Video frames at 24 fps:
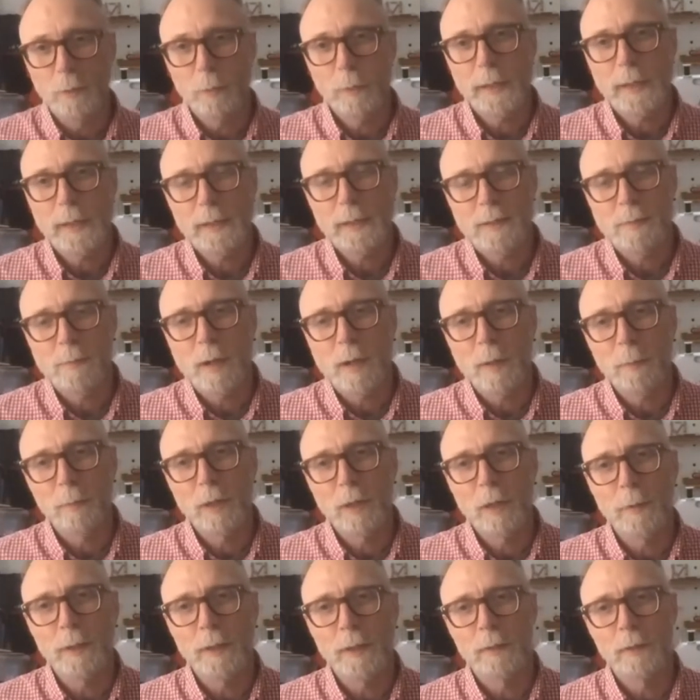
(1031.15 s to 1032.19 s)
we had some
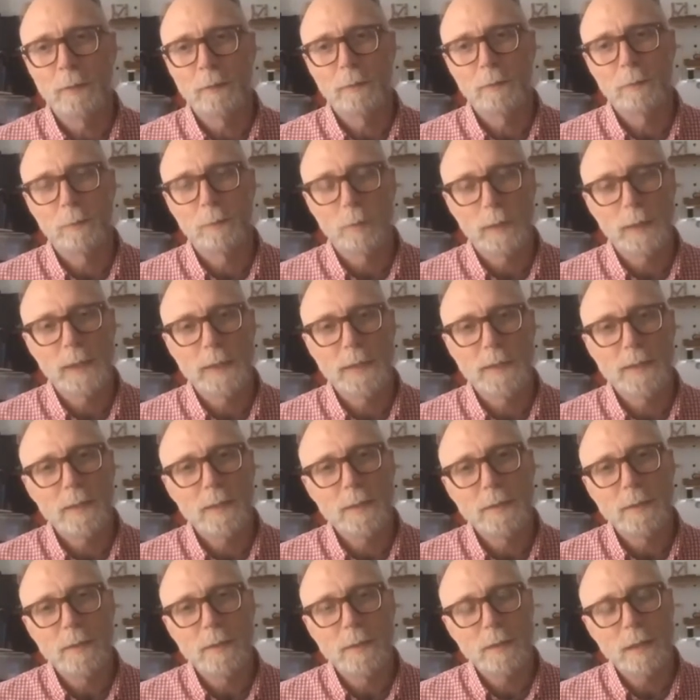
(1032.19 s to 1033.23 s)
upcoming
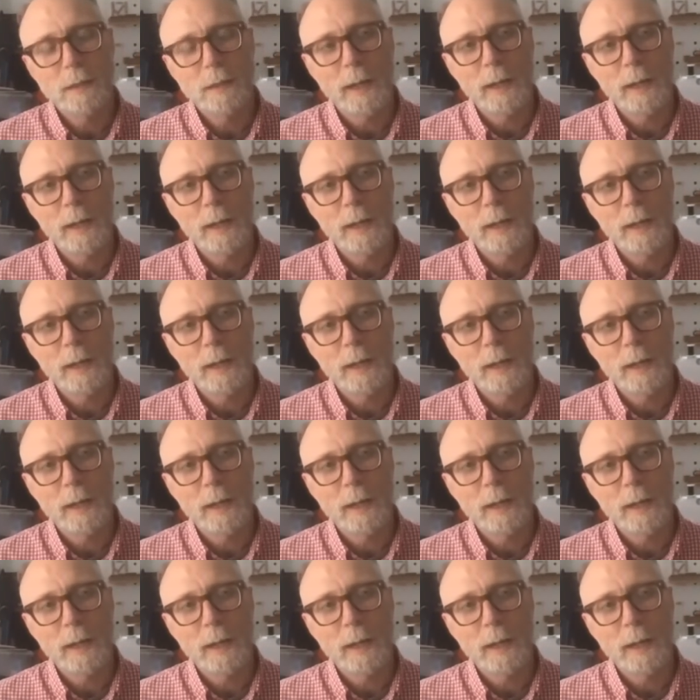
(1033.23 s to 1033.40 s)
releases,